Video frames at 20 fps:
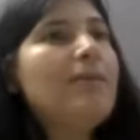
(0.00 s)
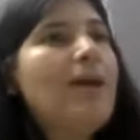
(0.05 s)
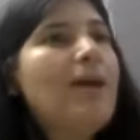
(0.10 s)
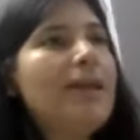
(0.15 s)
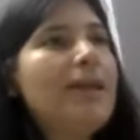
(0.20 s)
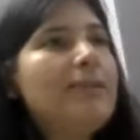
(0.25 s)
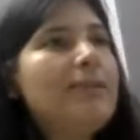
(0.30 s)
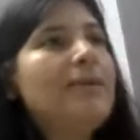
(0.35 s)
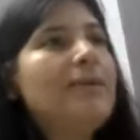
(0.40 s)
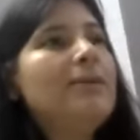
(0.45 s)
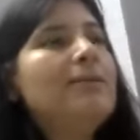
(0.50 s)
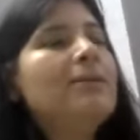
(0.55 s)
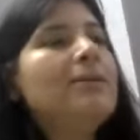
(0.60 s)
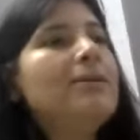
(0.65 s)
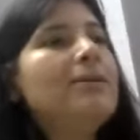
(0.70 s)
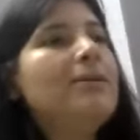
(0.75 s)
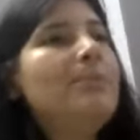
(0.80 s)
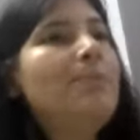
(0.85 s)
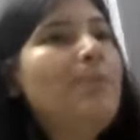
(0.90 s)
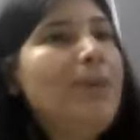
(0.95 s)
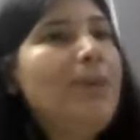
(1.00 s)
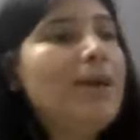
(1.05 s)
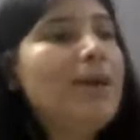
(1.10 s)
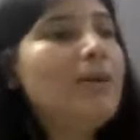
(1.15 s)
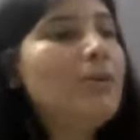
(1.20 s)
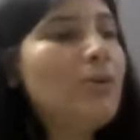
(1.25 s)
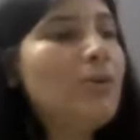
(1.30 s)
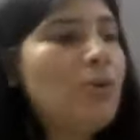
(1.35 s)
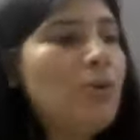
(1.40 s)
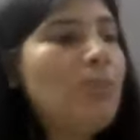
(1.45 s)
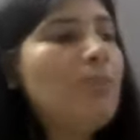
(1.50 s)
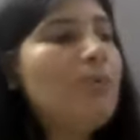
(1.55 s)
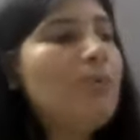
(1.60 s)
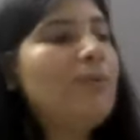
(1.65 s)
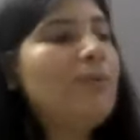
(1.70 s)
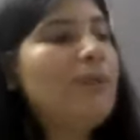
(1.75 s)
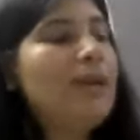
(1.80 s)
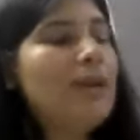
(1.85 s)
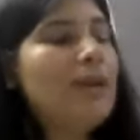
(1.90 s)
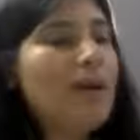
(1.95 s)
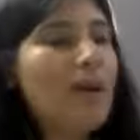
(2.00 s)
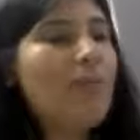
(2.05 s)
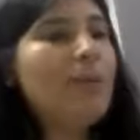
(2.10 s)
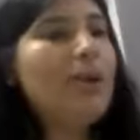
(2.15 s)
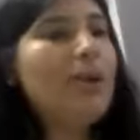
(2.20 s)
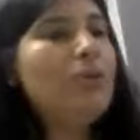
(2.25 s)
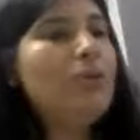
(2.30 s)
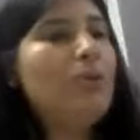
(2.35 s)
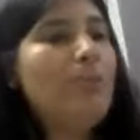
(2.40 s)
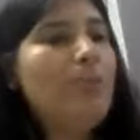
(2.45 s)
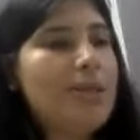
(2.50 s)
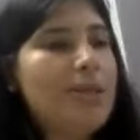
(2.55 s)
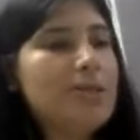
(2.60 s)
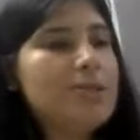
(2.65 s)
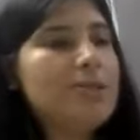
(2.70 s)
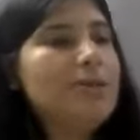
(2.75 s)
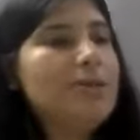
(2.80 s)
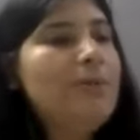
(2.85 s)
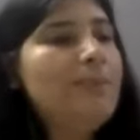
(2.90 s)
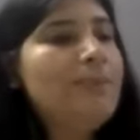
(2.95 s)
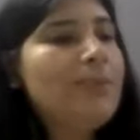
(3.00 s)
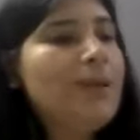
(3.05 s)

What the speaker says: I think the peer group will come into picture.